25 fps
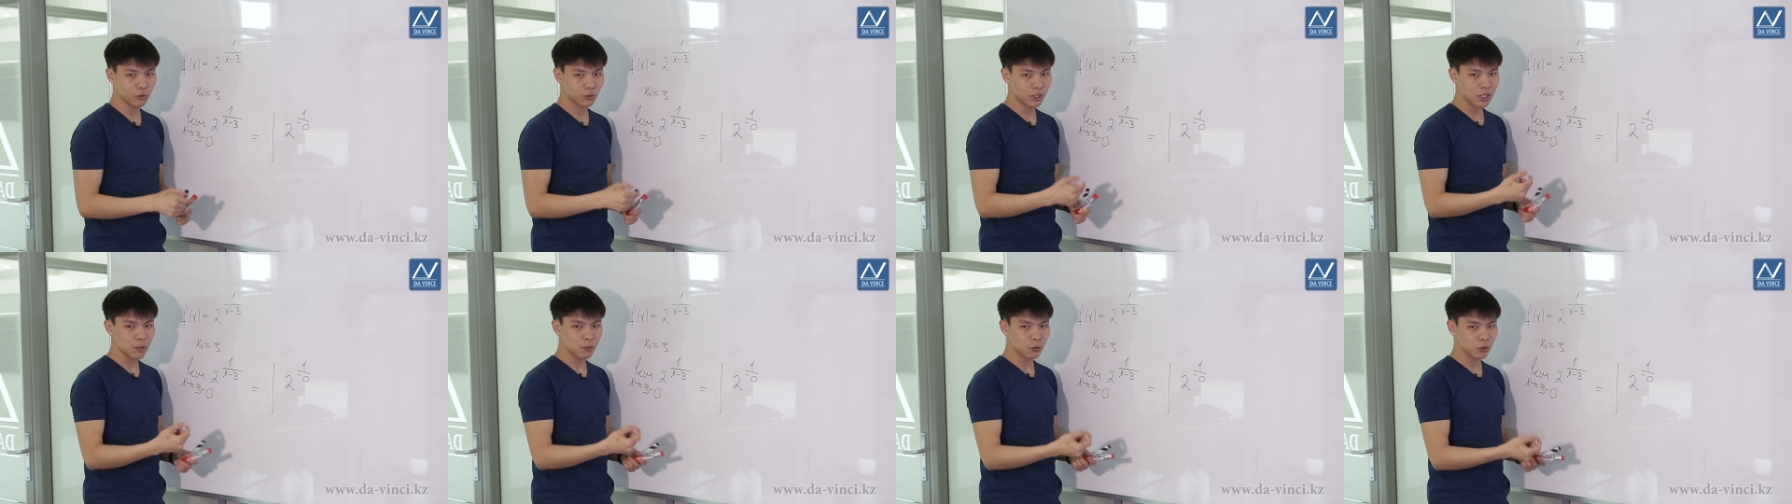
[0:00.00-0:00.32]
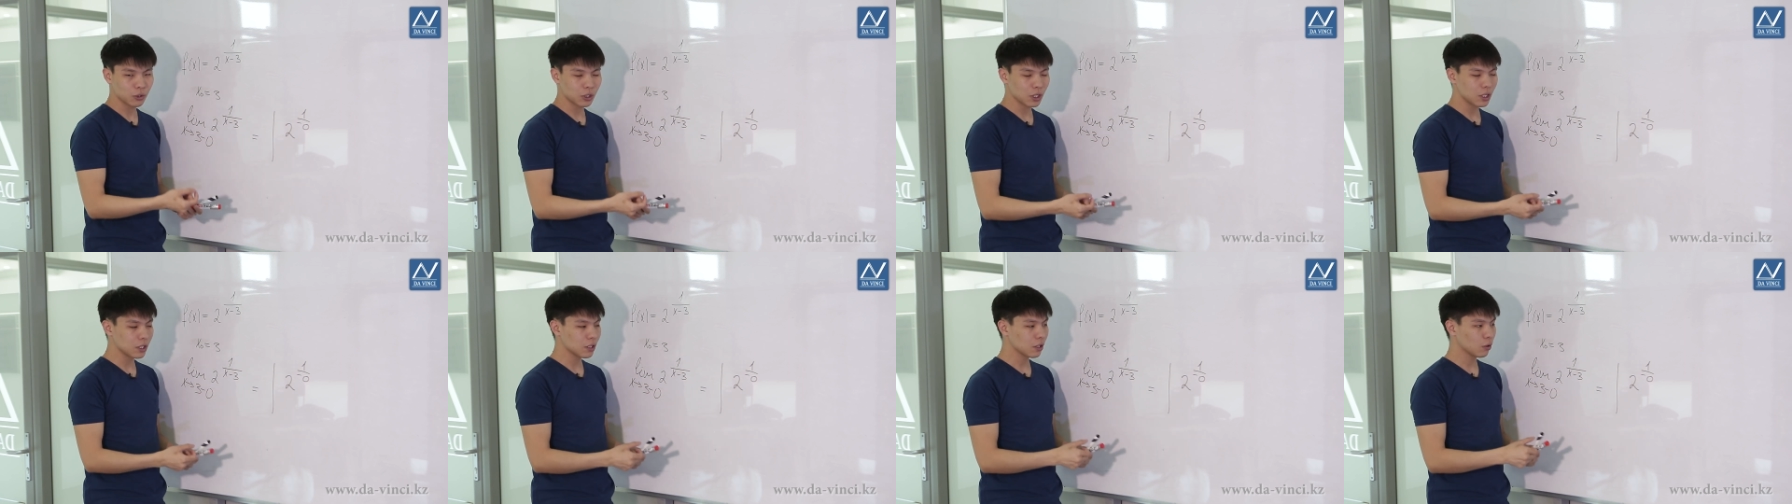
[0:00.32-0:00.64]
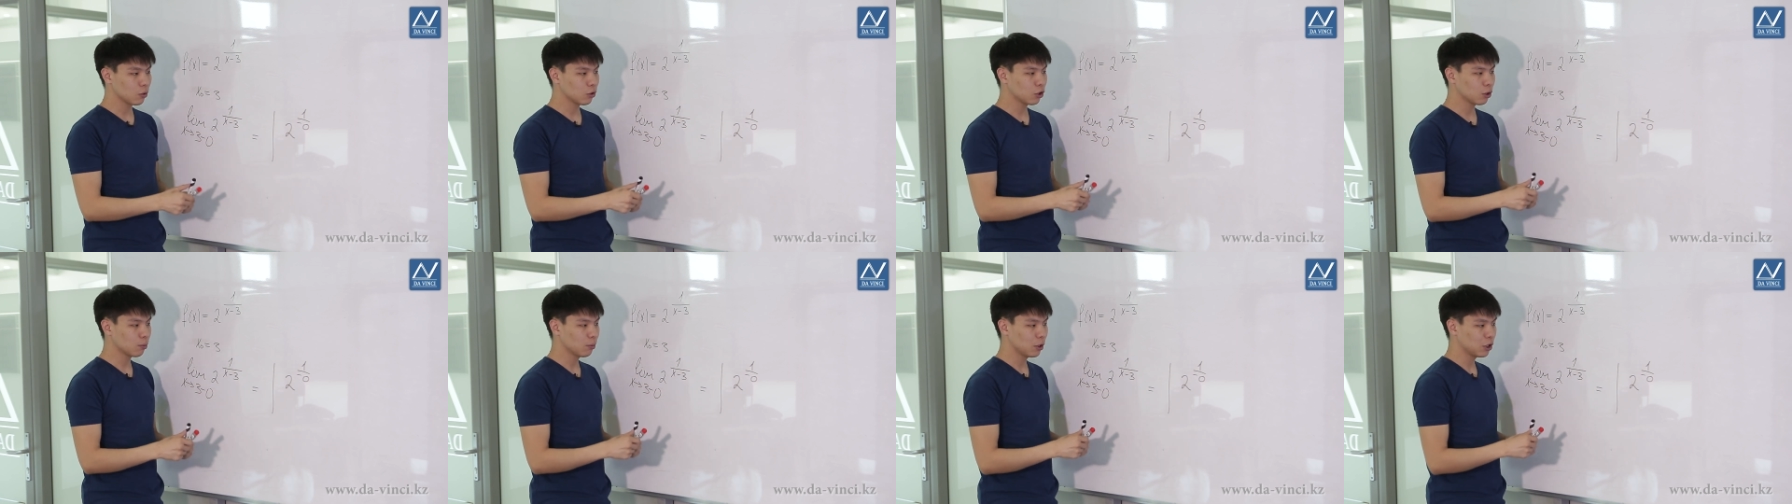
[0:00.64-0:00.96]
then we get a
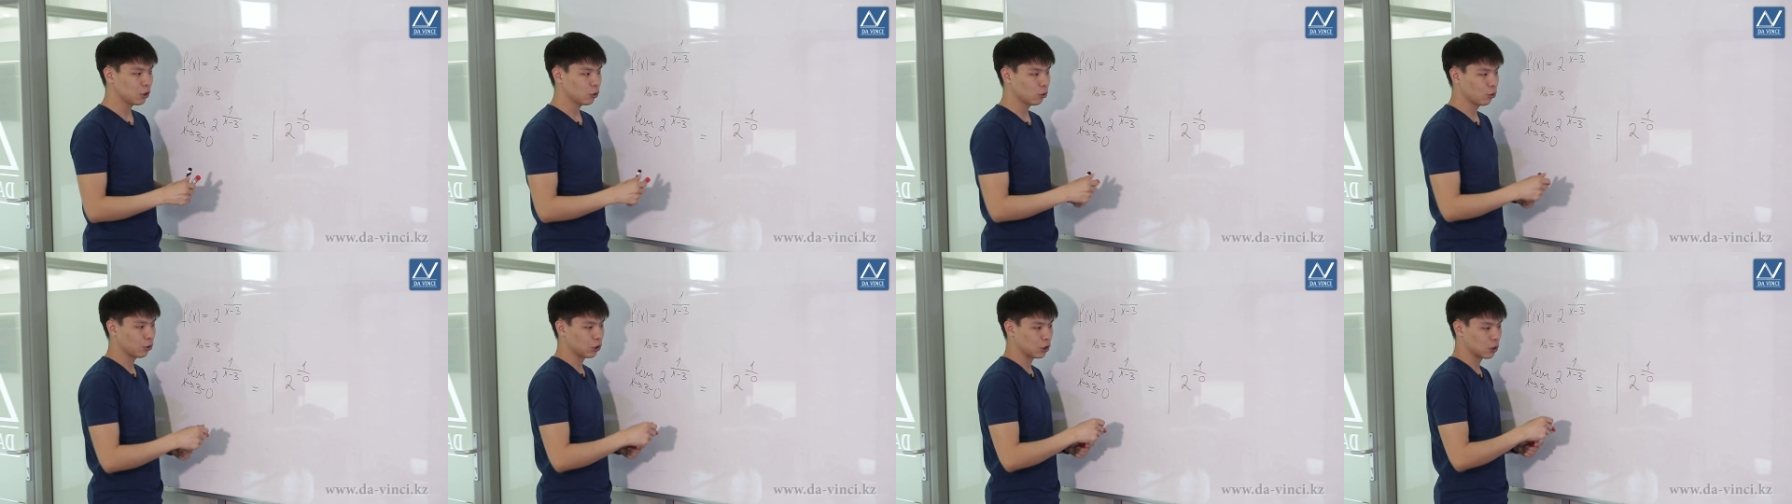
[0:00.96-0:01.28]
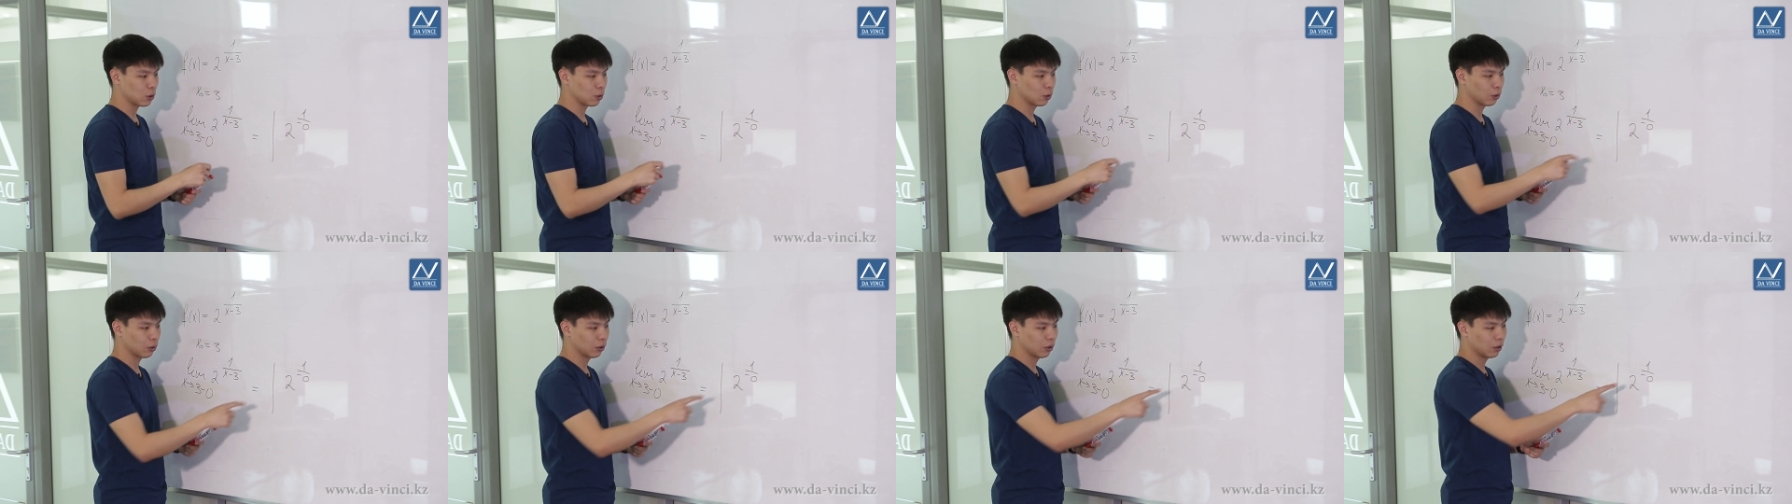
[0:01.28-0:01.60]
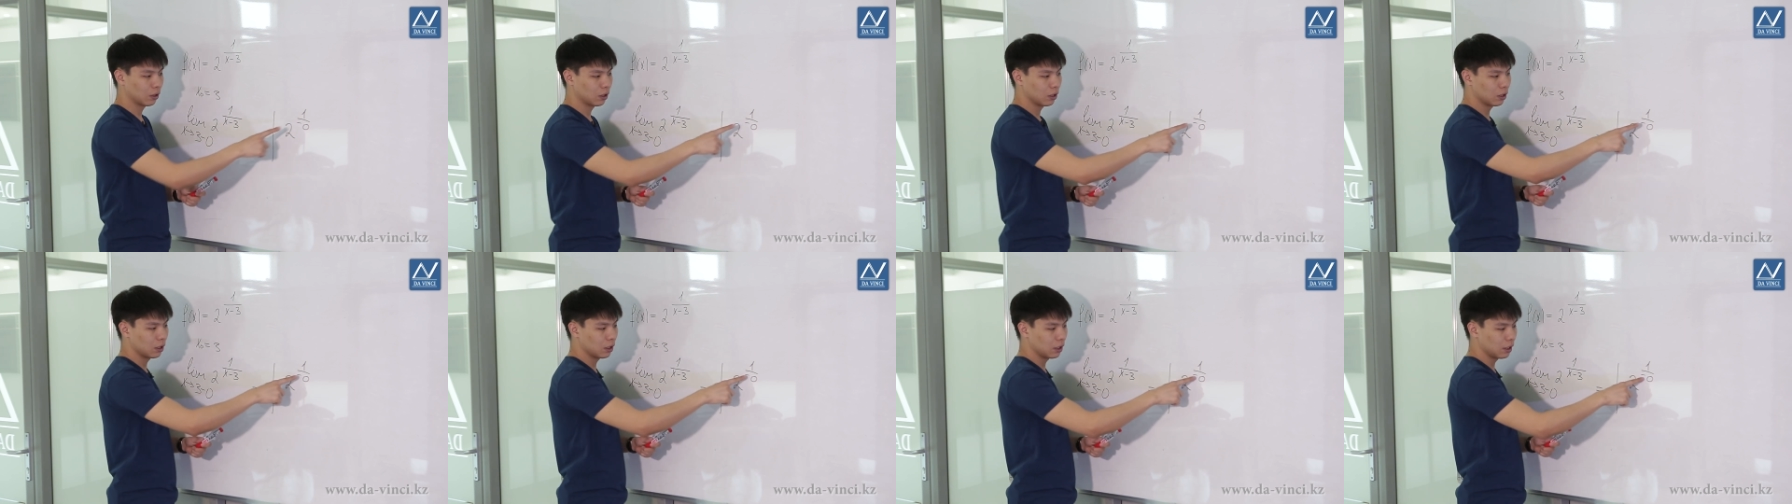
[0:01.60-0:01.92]
very large
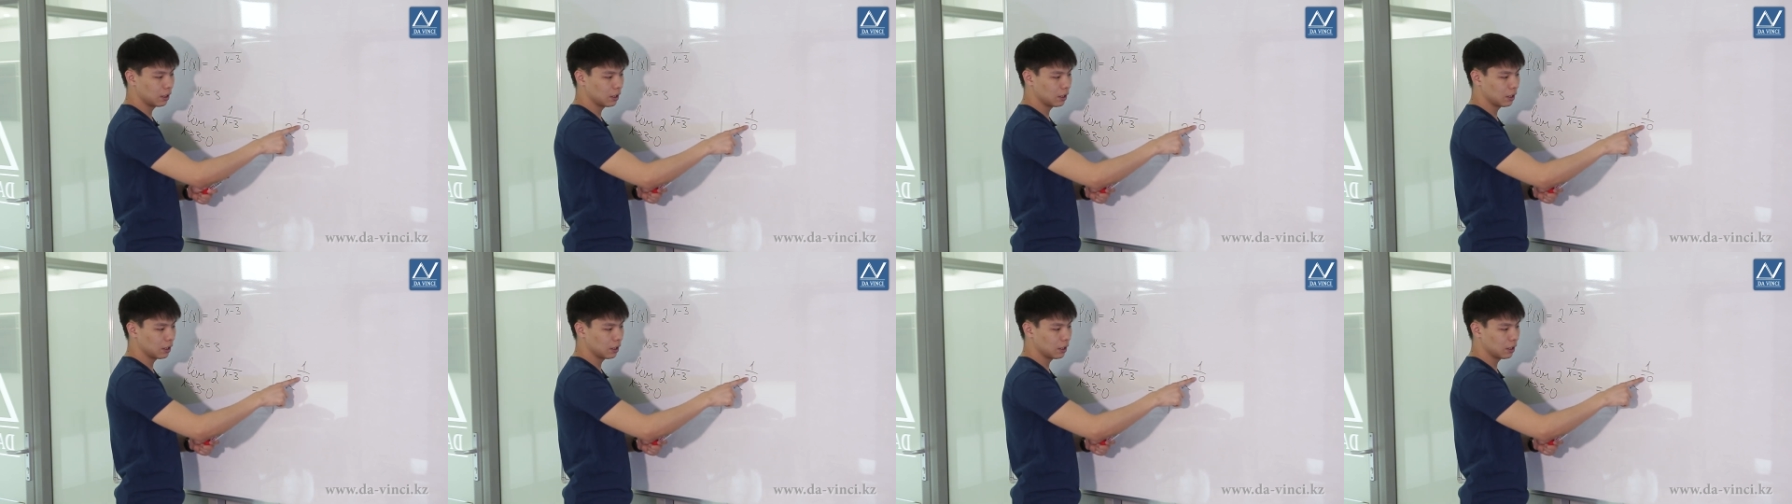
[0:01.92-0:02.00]
number.